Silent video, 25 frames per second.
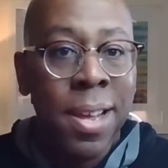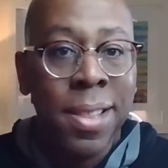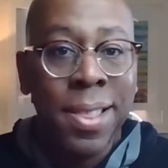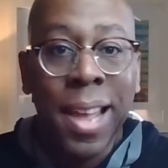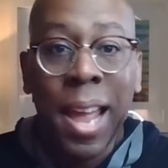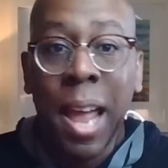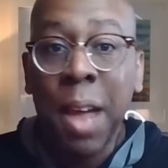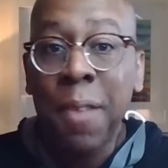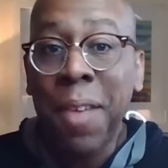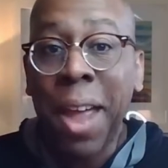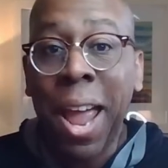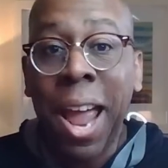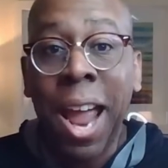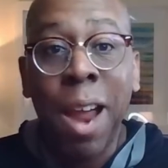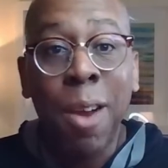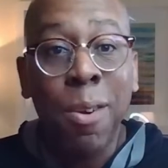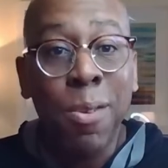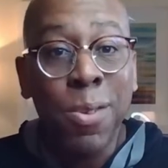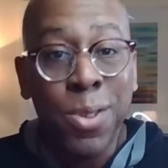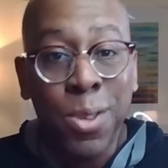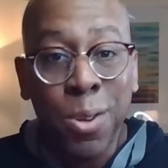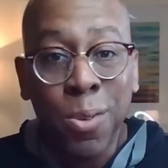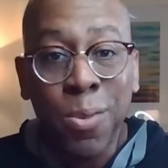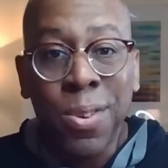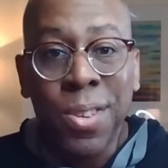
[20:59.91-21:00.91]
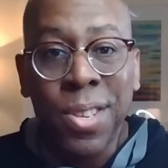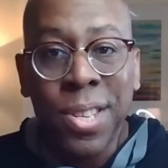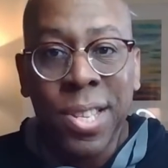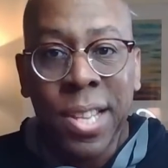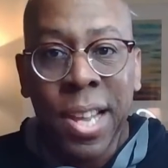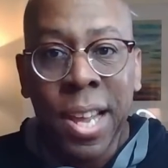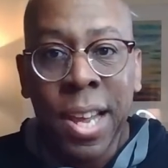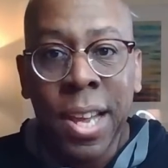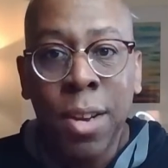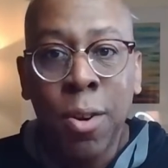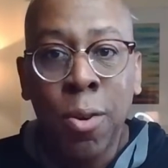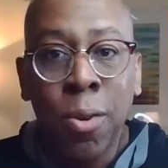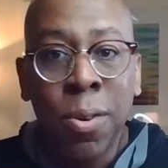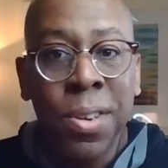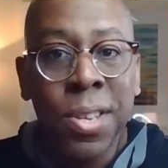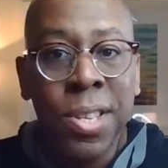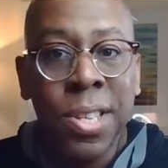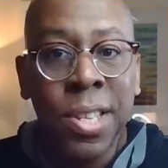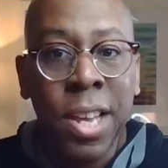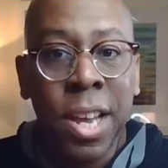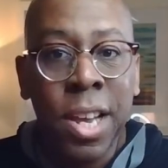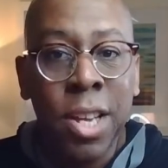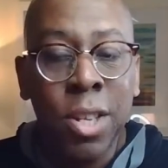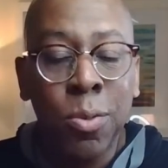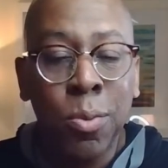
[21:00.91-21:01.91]
They have Arizona State on the
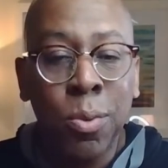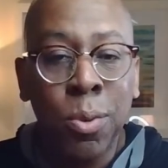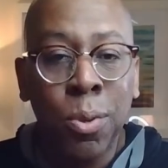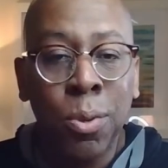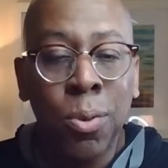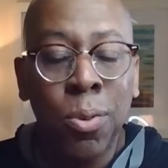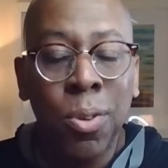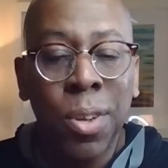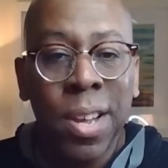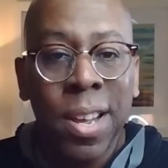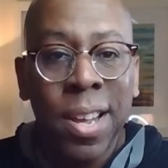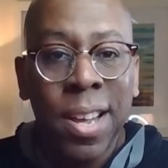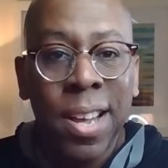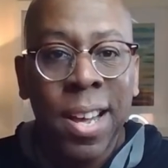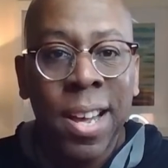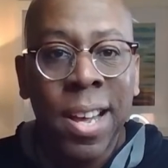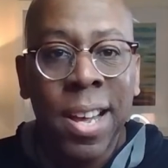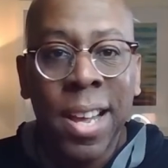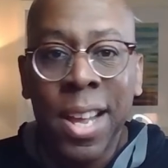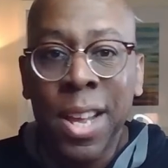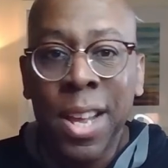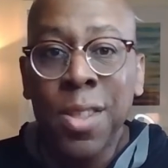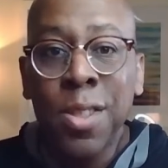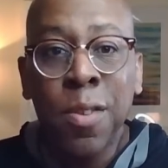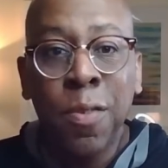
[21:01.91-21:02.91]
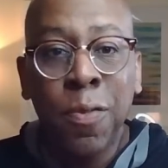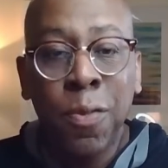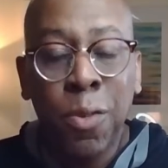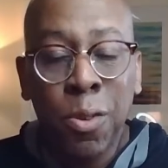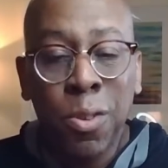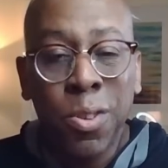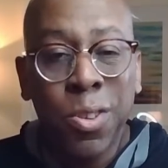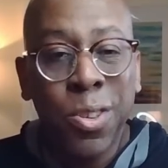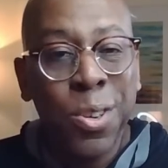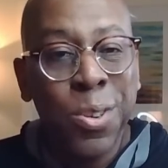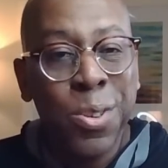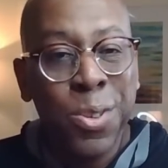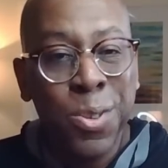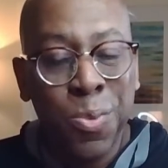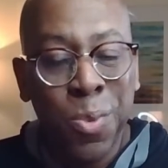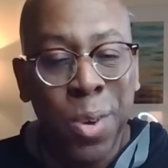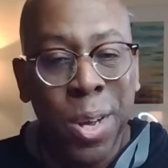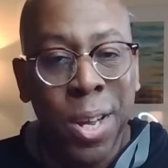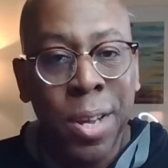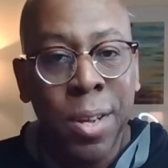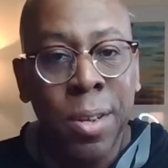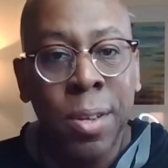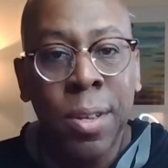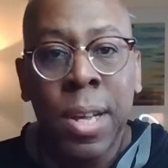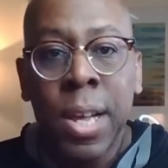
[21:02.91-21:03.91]
schedule in the future as
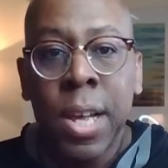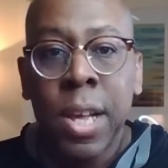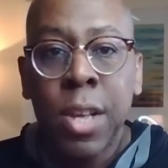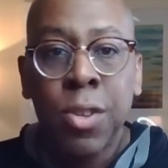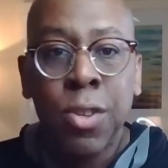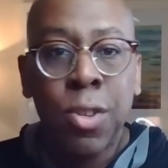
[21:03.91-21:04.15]
well.